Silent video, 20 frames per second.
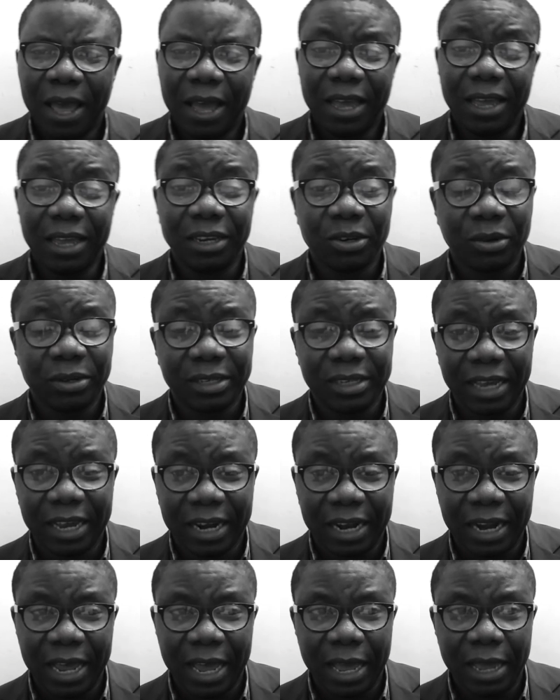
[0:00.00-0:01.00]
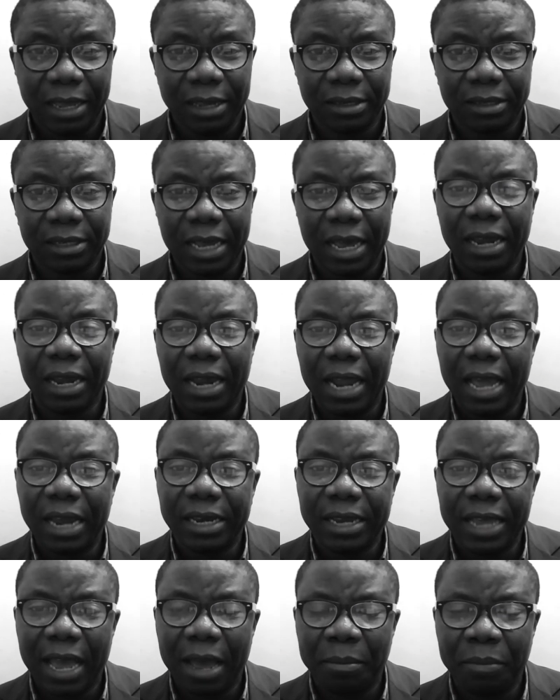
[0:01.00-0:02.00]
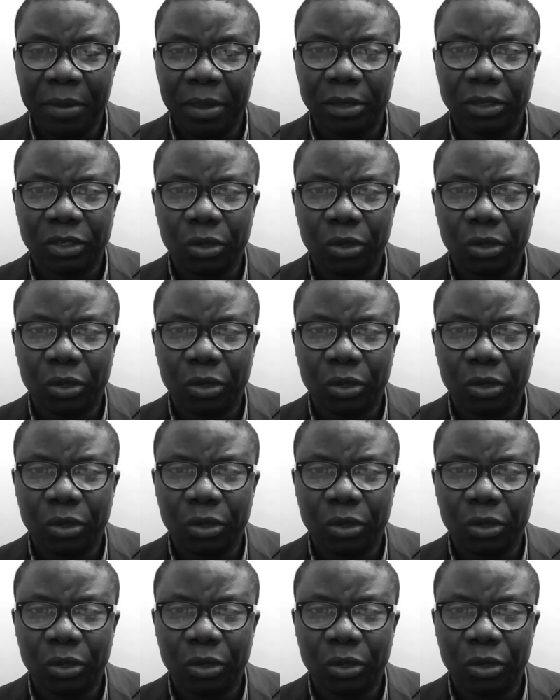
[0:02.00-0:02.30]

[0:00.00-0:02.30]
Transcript: He just declared. He said, let there be.